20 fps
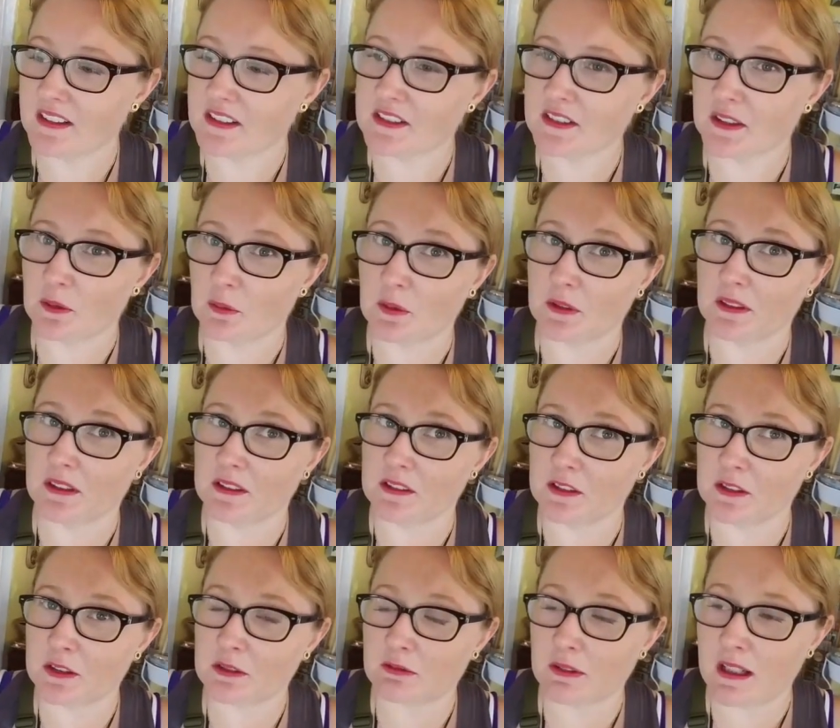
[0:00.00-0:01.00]
So we're going to
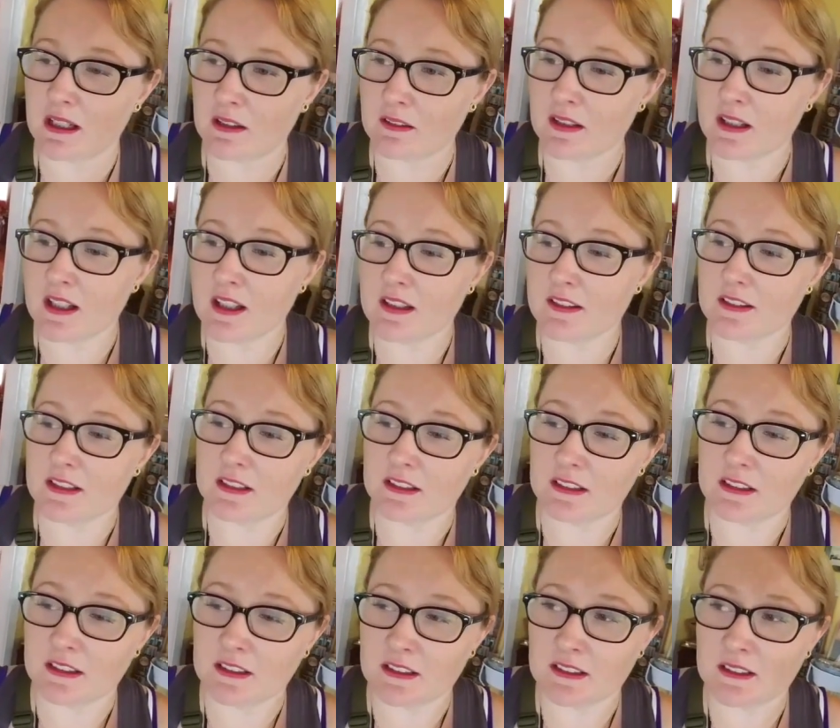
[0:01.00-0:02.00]
look around.
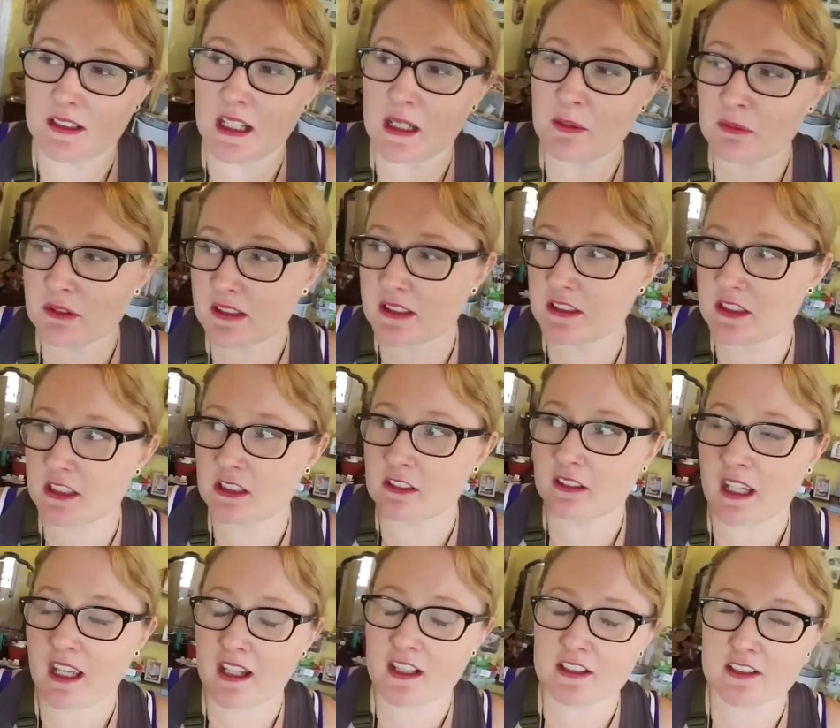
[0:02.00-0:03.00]
The name of the
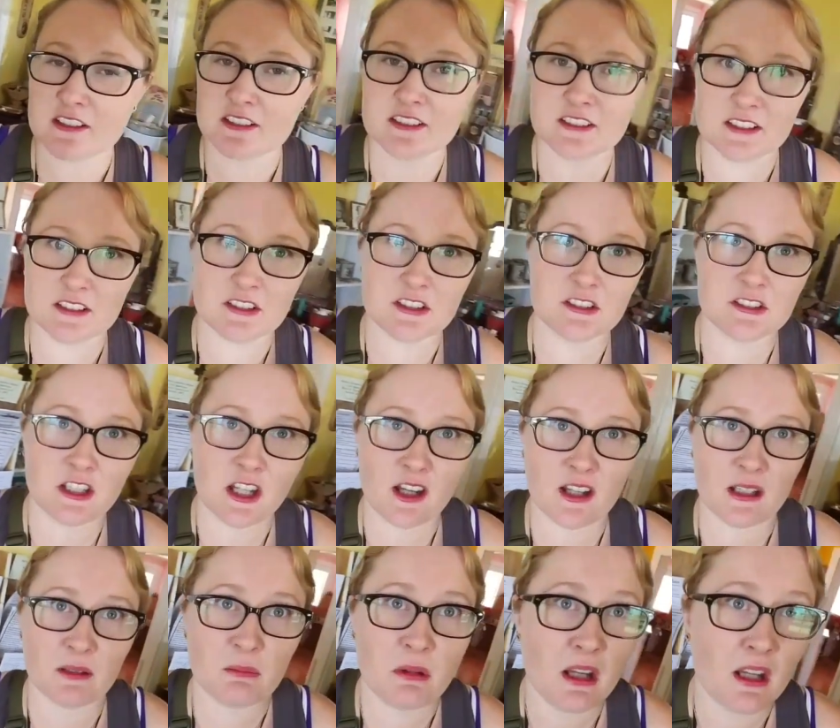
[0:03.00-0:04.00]
geocache is Stitch in
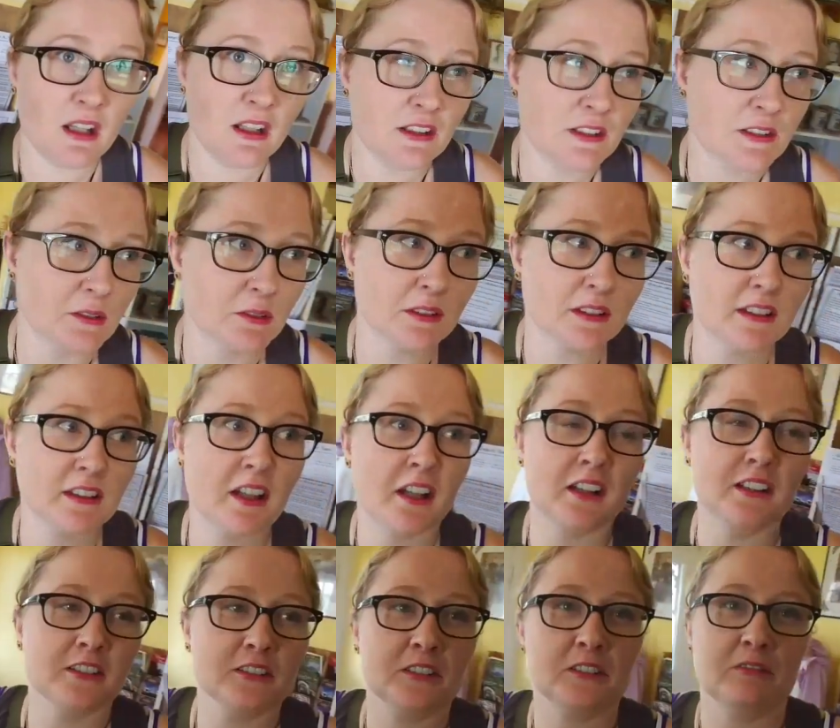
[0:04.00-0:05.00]
Time, so I'm going to
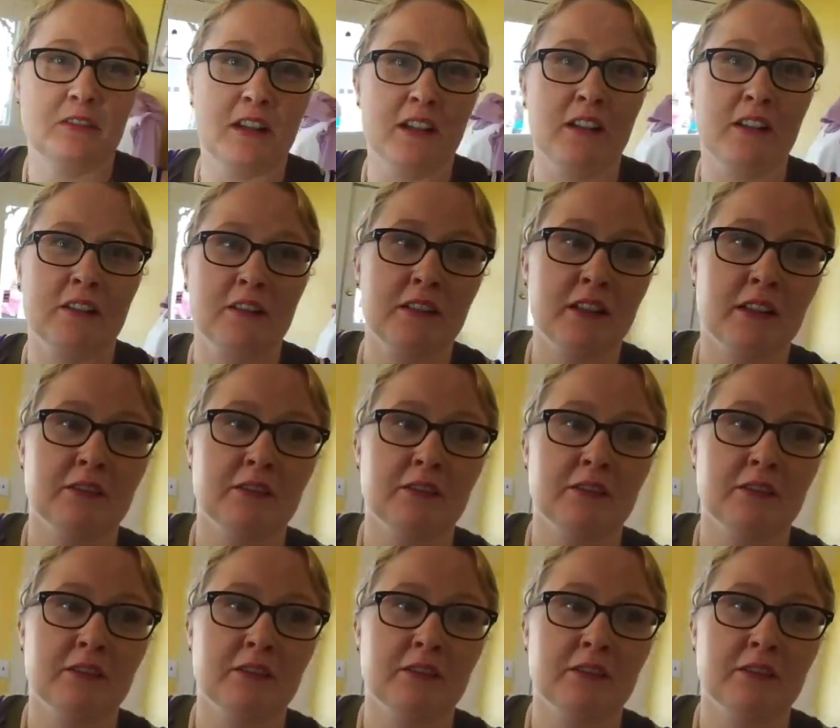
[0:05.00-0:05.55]
kind of look around.